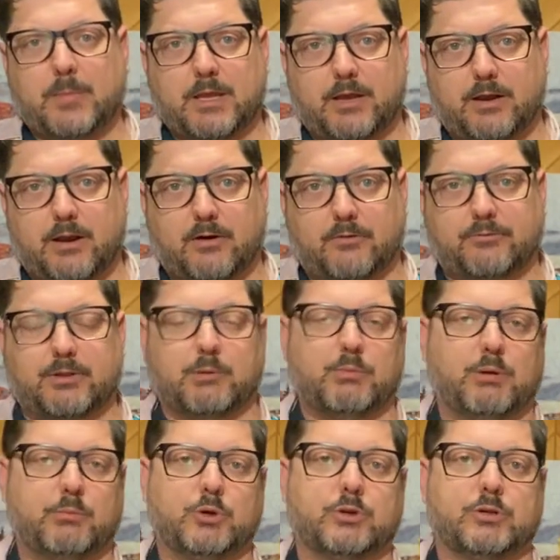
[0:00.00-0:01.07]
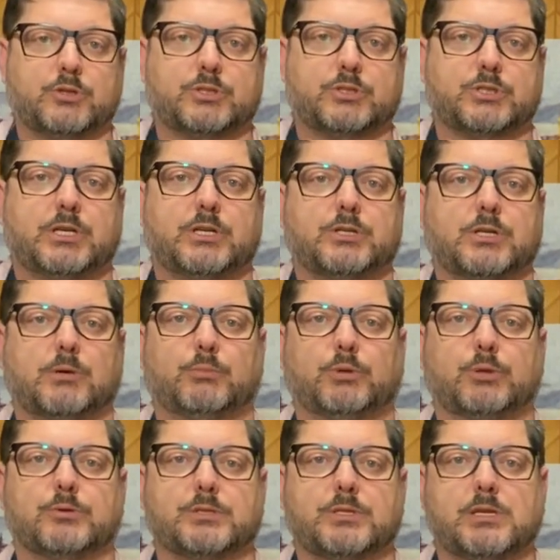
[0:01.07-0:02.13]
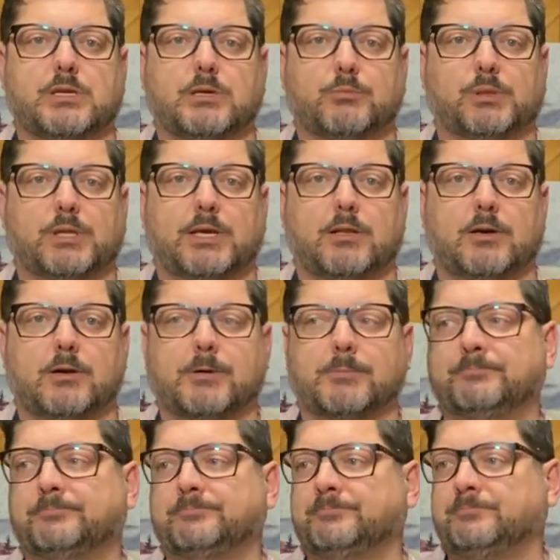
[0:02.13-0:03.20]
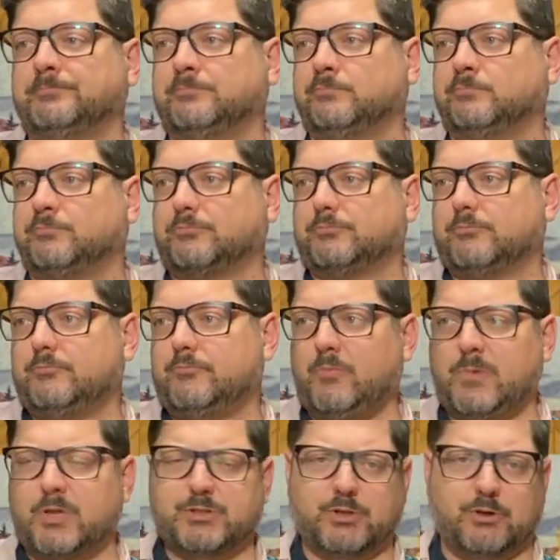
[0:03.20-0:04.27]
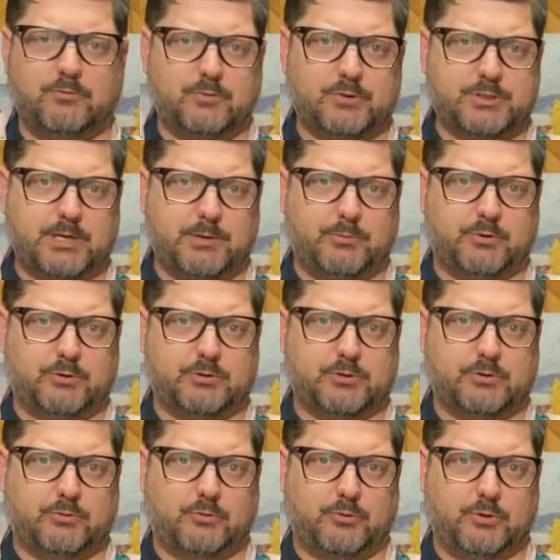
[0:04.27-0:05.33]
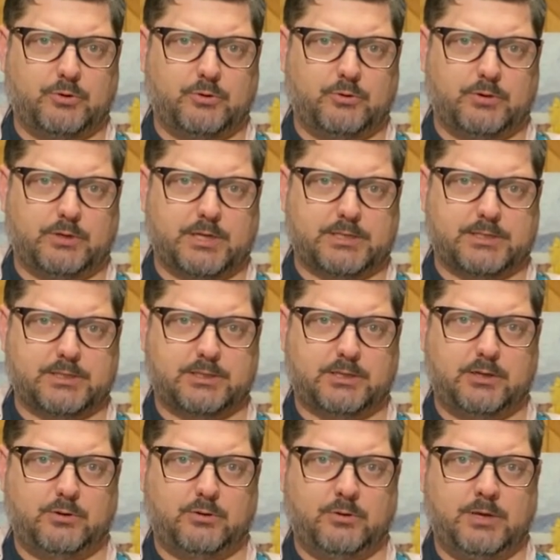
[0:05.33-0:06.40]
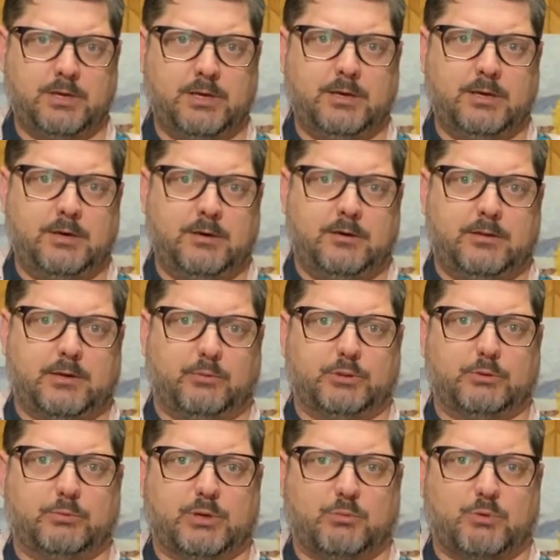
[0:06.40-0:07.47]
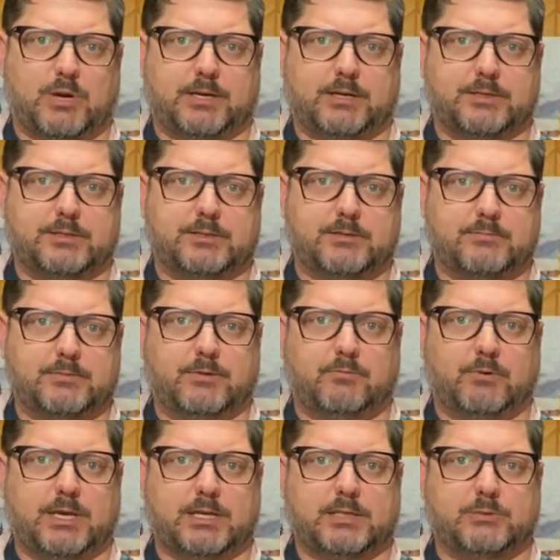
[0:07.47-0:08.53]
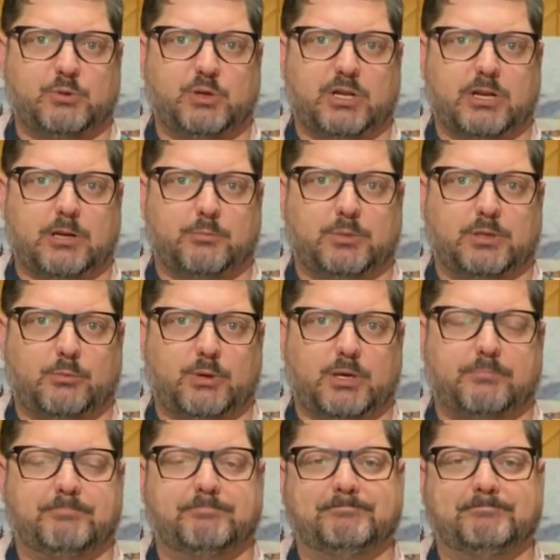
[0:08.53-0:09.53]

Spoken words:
enough that maybe you can just change a couple notes and then you can play along. So first time through, nice and slow, then we'll do a bit of practice, see if we can speed it up a little bit.